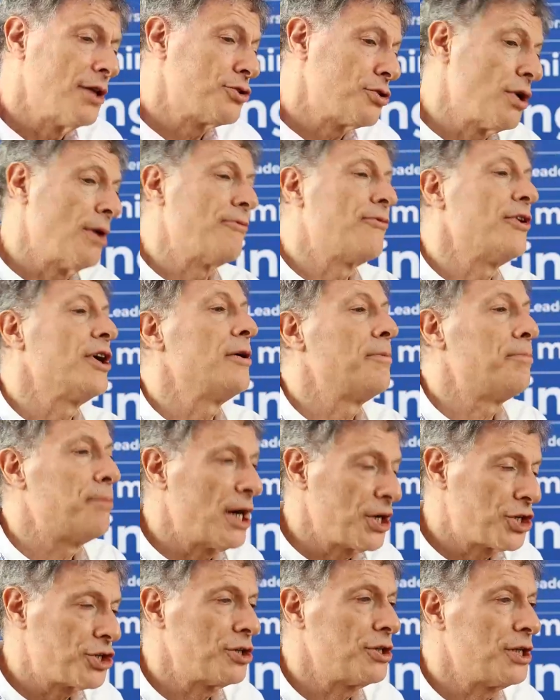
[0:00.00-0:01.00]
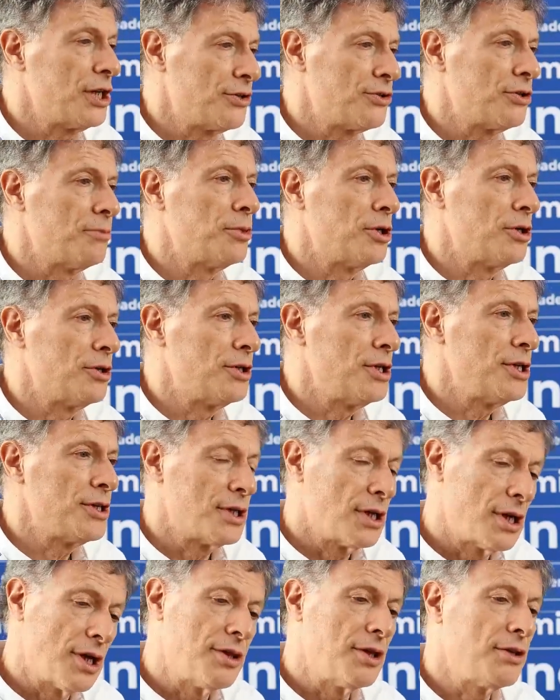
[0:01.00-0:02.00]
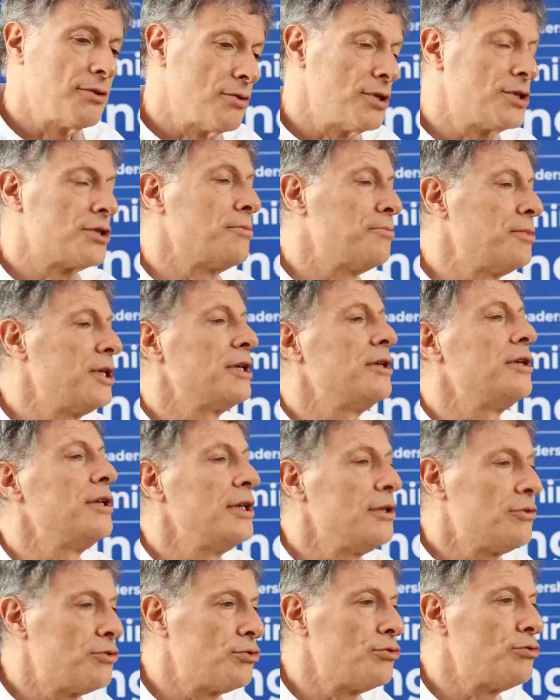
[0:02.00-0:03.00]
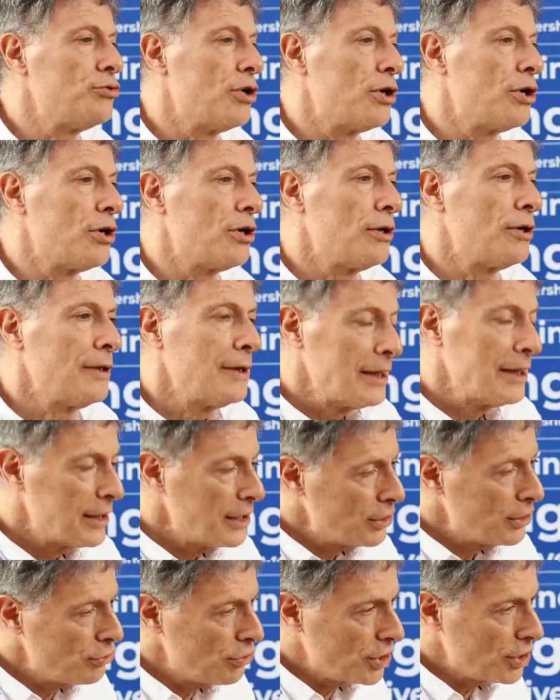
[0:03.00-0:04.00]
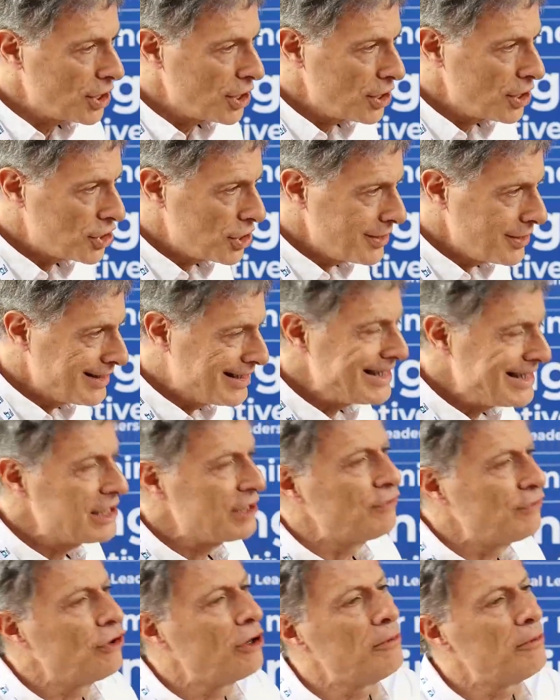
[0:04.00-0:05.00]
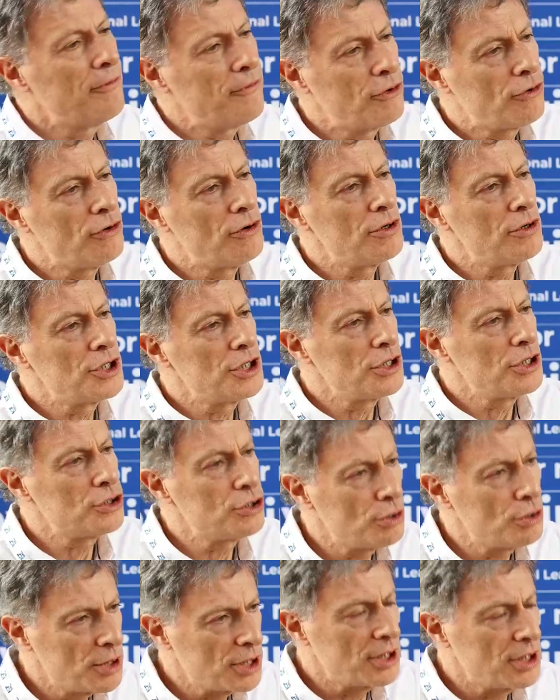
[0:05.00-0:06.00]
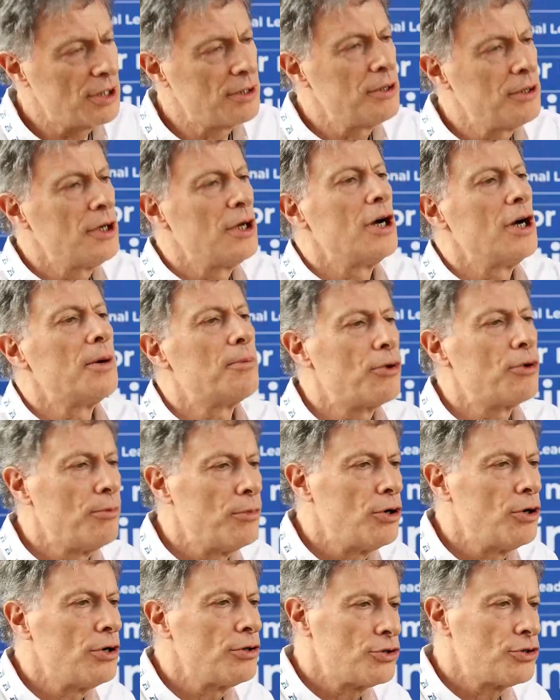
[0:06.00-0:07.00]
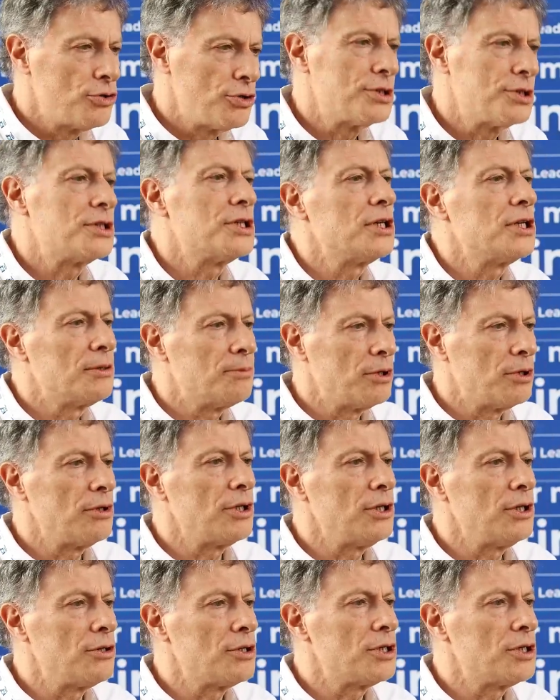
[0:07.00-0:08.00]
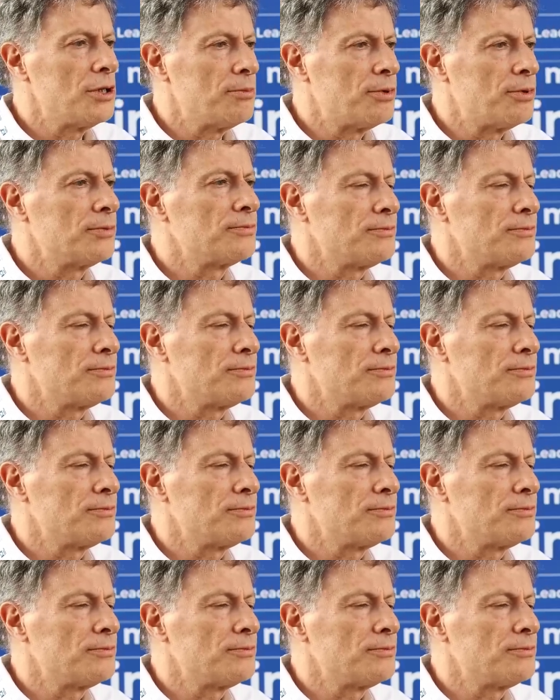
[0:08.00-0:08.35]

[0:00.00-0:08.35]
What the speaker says: and so I'm very passionate about this, and I think there is a big need to engage in this form of coaching so we can promote sustainable leadership.